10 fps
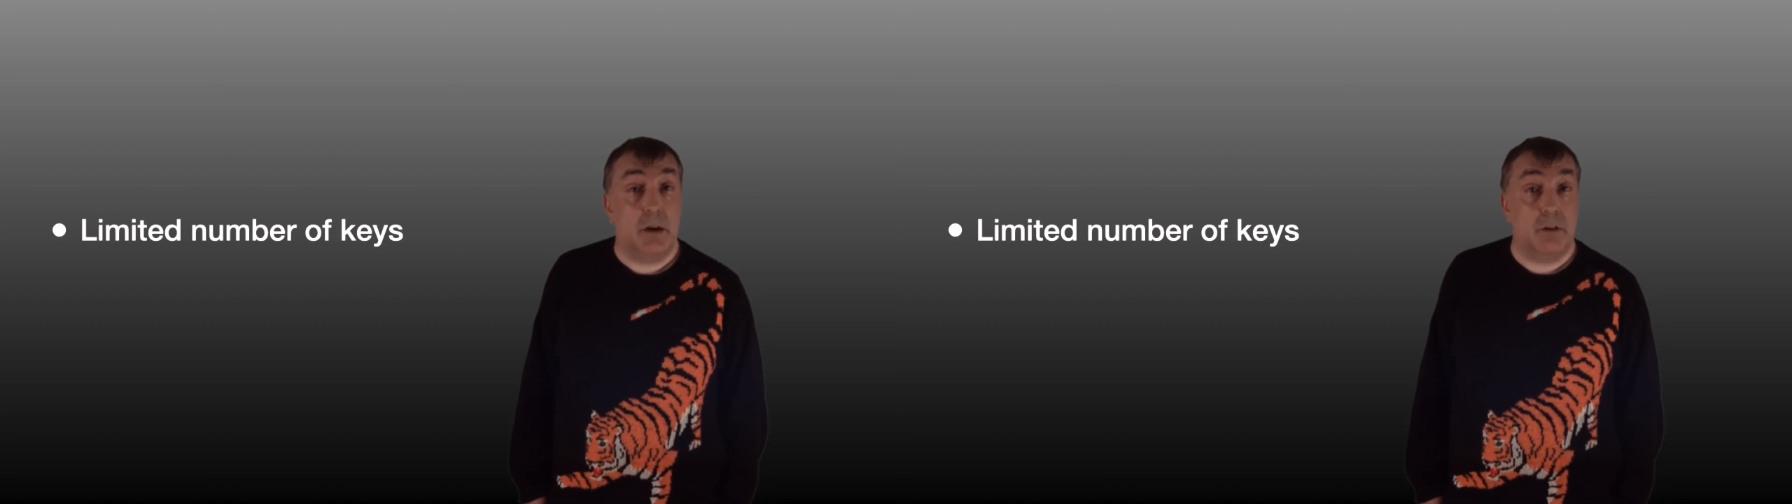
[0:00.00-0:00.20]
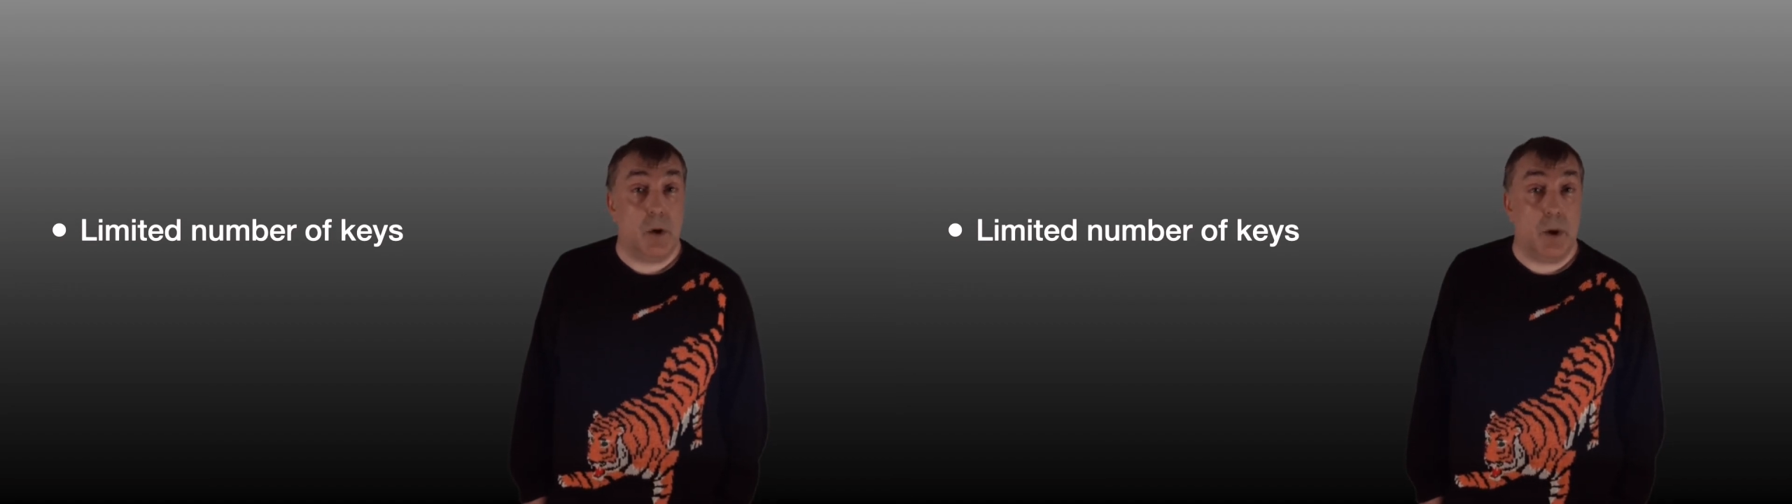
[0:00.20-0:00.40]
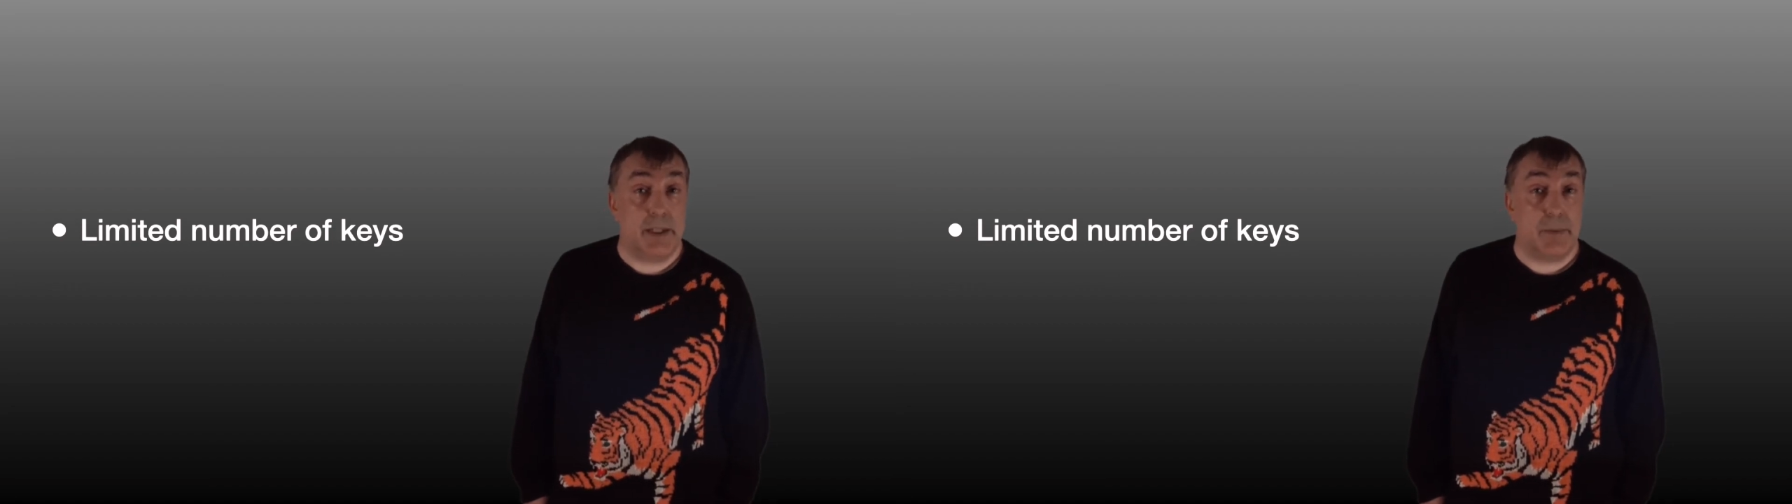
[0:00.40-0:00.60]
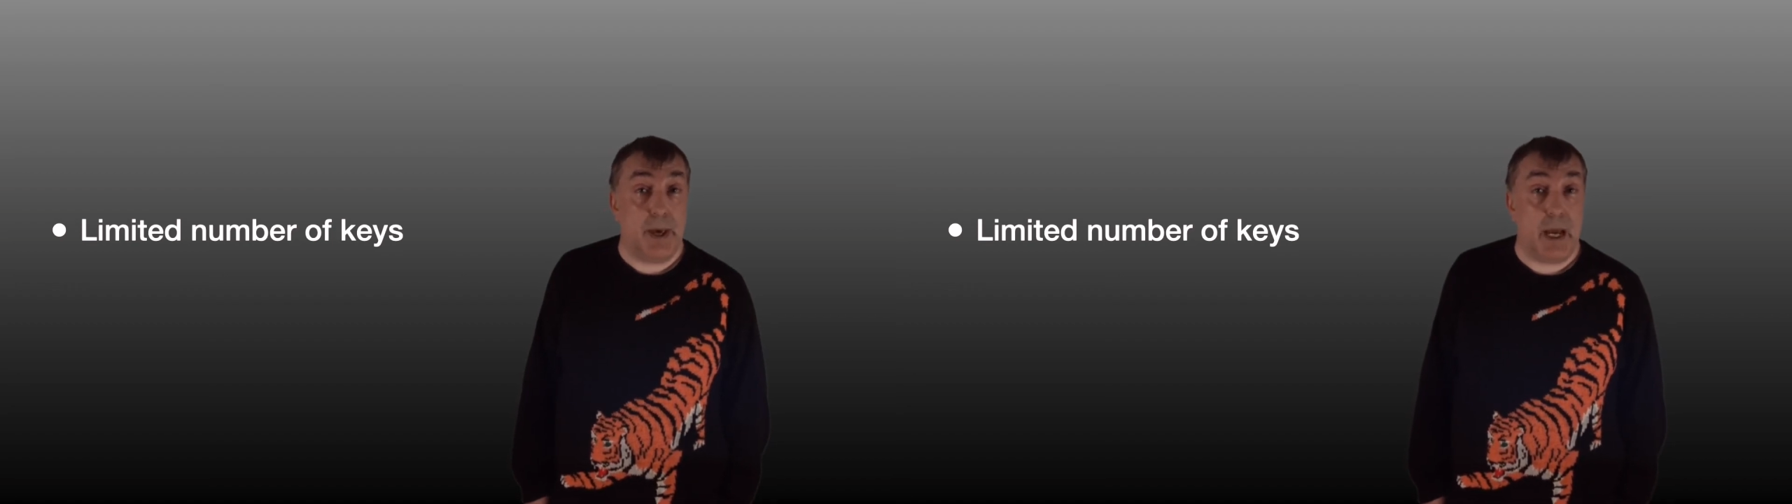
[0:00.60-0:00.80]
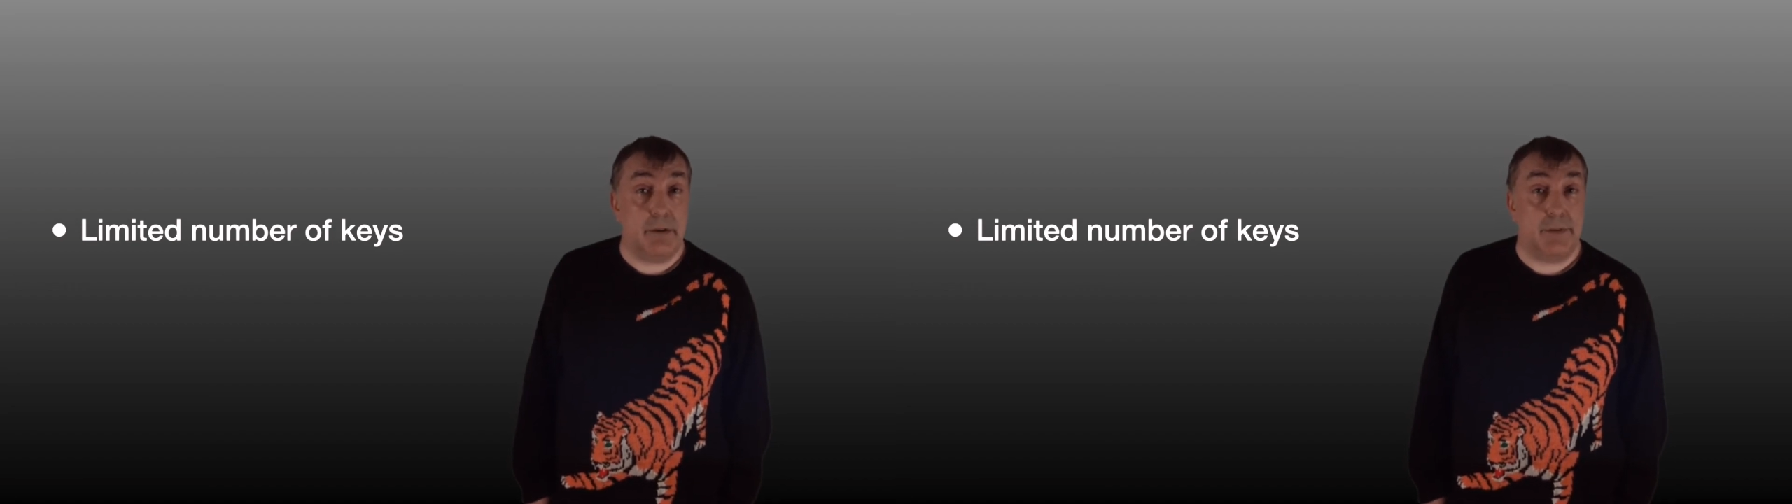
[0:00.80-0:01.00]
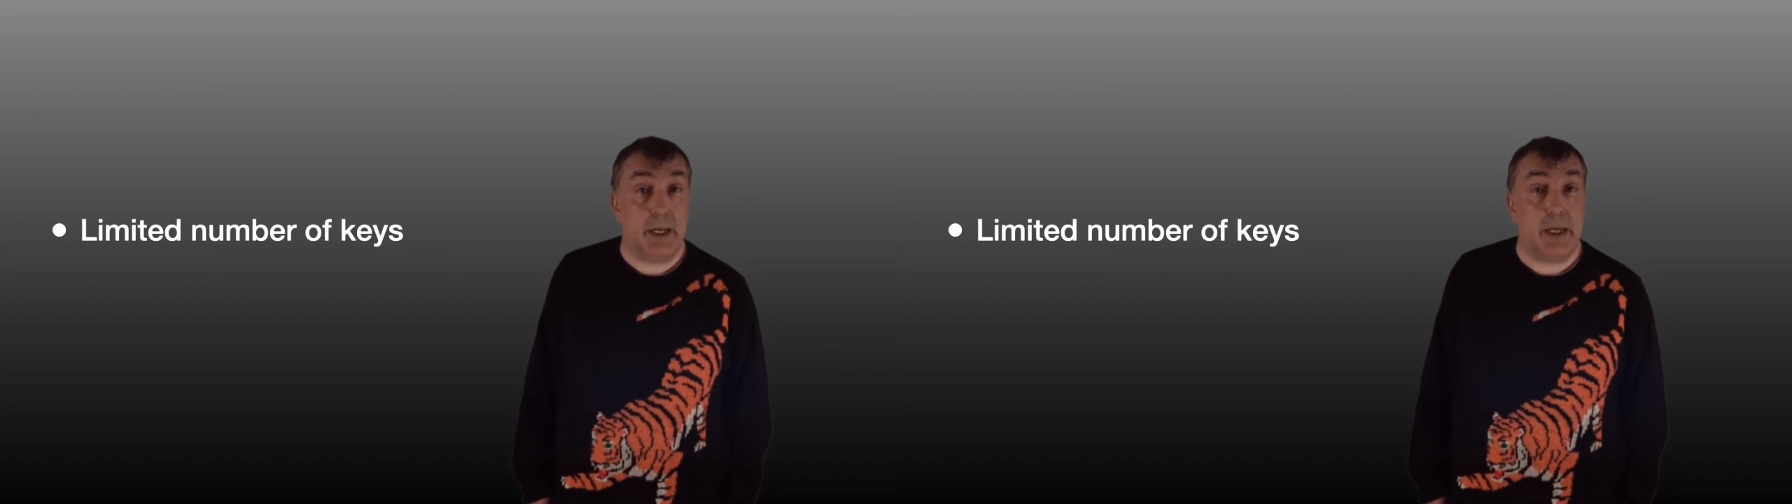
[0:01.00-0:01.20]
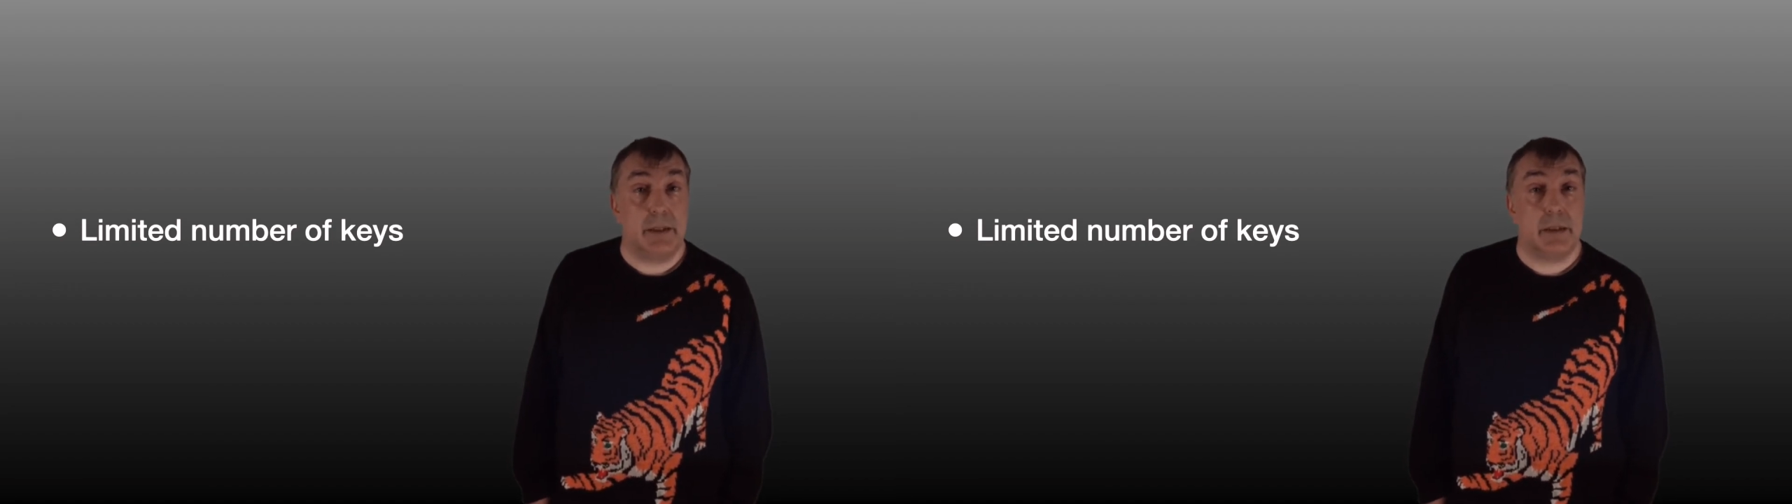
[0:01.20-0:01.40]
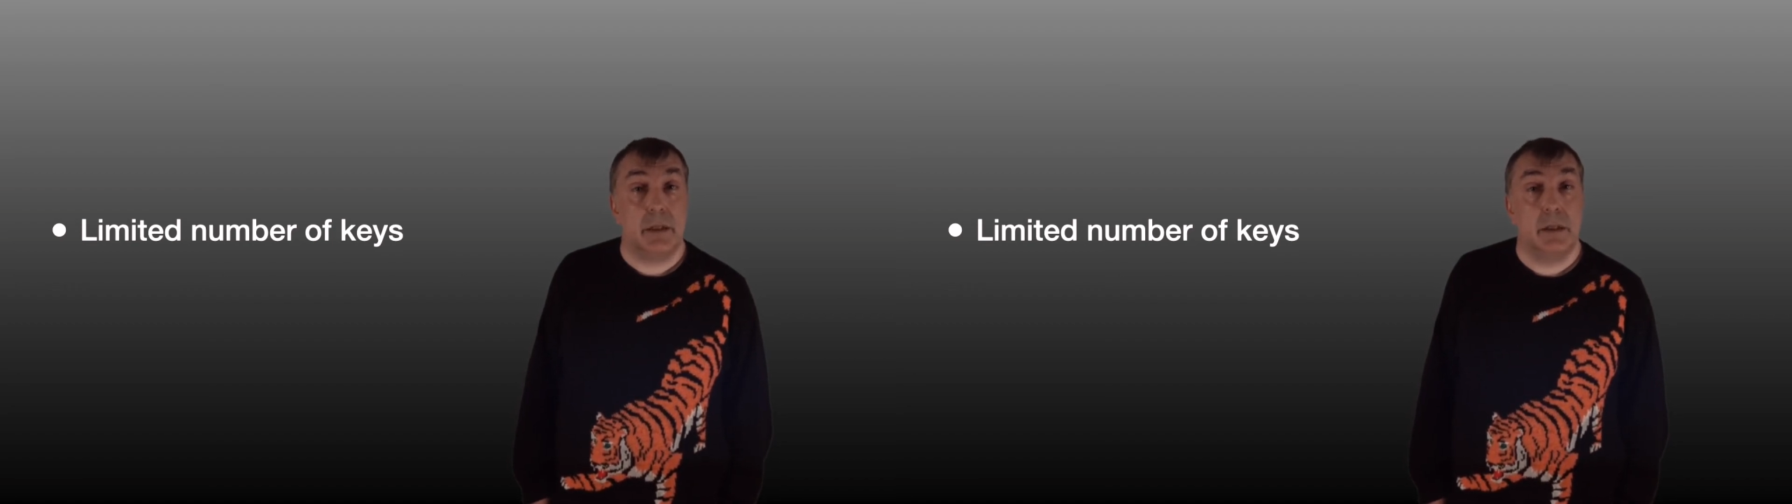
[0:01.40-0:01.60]
requires a pair of
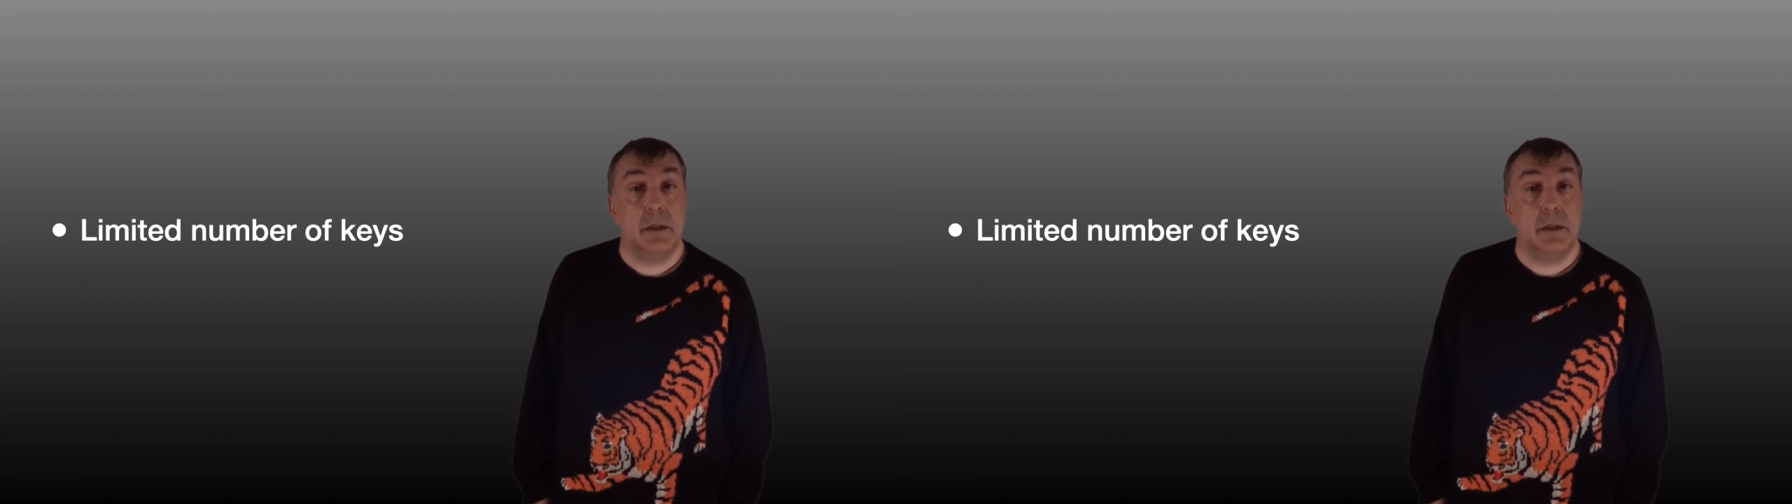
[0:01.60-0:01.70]
keys,